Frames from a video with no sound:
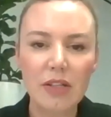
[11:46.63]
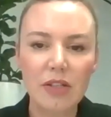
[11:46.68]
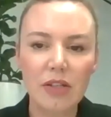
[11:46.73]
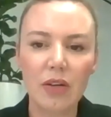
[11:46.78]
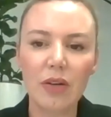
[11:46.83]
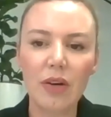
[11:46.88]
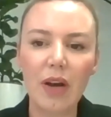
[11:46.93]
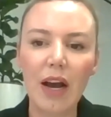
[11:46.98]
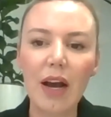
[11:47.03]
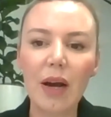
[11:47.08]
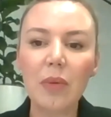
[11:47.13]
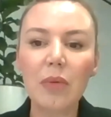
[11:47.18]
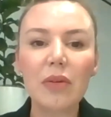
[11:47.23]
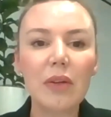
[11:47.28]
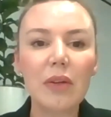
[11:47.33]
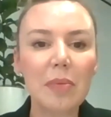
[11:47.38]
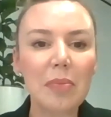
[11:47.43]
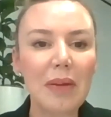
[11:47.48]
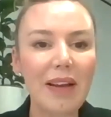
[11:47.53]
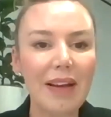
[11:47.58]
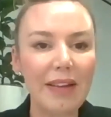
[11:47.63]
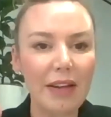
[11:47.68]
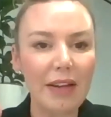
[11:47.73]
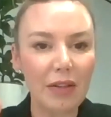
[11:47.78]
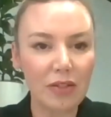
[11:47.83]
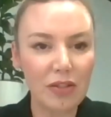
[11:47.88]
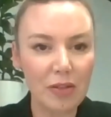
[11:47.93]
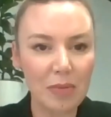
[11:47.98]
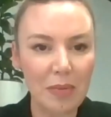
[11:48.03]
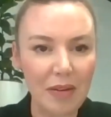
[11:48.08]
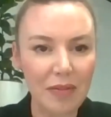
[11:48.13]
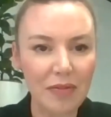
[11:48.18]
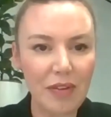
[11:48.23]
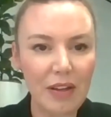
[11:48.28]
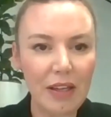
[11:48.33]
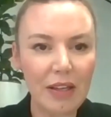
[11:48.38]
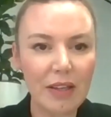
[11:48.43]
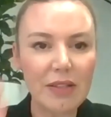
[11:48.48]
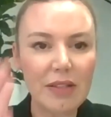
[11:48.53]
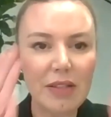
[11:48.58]
So I will apply that onto my
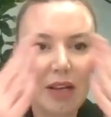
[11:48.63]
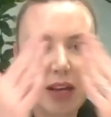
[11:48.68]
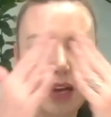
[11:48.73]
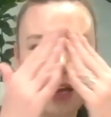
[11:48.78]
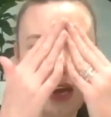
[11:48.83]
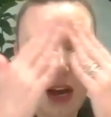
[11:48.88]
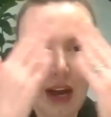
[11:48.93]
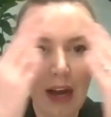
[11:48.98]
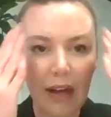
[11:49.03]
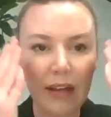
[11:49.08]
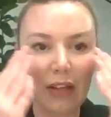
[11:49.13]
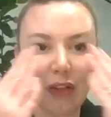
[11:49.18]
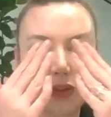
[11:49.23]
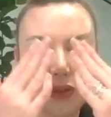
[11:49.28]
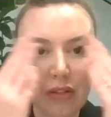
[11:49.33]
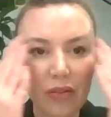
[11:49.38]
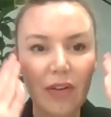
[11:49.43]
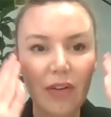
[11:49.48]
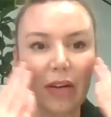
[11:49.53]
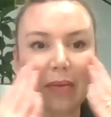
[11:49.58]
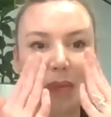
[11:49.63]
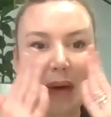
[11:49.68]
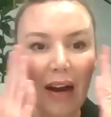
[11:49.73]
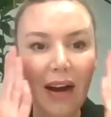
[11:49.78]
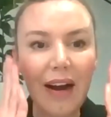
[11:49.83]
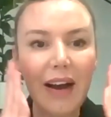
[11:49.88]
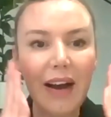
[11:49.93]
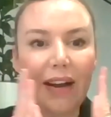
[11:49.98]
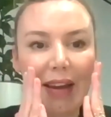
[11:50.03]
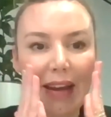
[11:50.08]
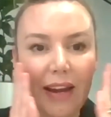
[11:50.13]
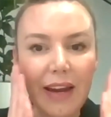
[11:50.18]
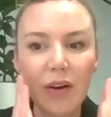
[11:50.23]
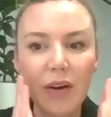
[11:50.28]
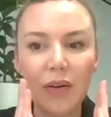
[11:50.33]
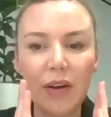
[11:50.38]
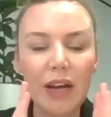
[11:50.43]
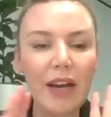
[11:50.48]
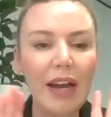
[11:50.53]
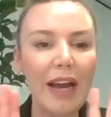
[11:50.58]
fingers. I can use it around my eye
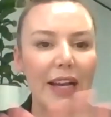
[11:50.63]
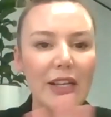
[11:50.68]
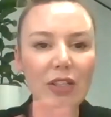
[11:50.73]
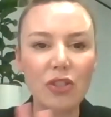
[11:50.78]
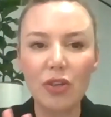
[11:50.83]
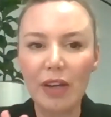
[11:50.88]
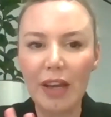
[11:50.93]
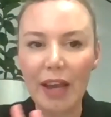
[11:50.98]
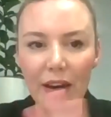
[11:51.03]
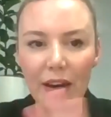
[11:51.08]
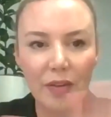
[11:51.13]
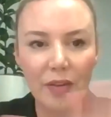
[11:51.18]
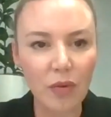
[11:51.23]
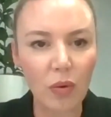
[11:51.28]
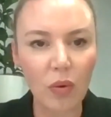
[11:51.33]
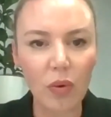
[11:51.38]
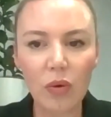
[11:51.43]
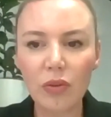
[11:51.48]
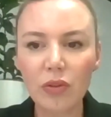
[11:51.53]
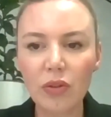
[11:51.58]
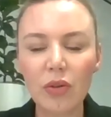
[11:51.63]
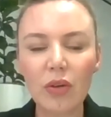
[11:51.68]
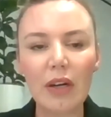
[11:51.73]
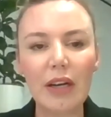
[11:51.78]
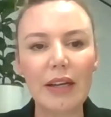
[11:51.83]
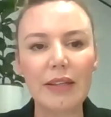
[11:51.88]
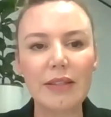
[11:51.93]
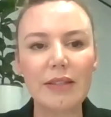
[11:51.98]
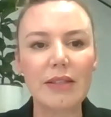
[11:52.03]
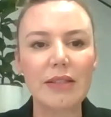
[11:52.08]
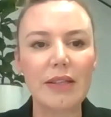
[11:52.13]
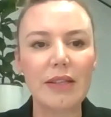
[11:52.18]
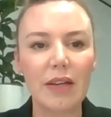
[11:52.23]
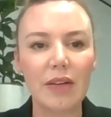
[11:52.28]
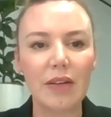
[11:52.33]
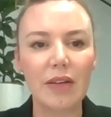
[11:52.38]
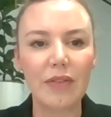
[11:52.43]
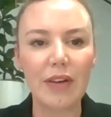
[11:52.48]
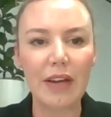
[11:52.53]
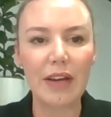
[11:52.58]
area, as you can for all your cleansers that
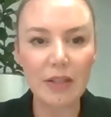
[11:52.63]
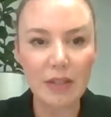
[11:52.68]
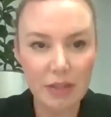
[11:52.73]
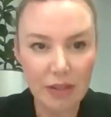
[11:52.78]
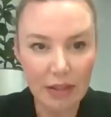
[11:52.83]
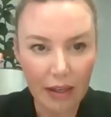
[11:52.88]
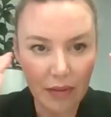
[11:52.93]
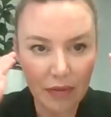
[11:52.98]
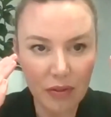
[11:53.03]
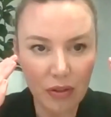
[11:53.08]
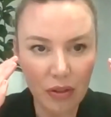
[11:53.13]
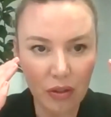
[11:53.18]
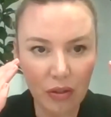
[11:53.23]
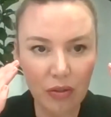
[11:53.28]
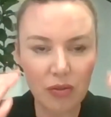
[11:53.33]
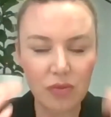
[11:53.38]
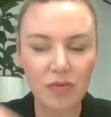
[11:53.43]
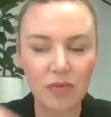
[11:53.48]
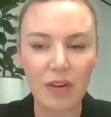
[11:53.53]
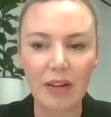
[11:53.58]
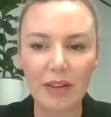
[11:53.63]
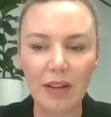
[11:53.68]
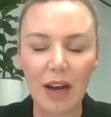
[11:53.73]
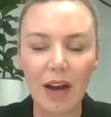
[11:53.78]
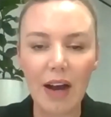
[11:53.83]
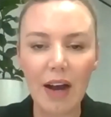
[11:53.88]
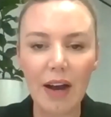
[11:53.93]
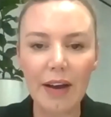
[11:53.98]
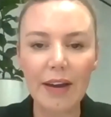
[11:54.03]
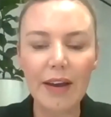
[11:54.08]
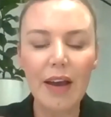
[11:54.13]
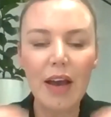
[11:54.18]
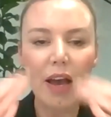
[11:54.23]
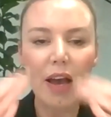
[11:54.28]
are then safe to use around the eye.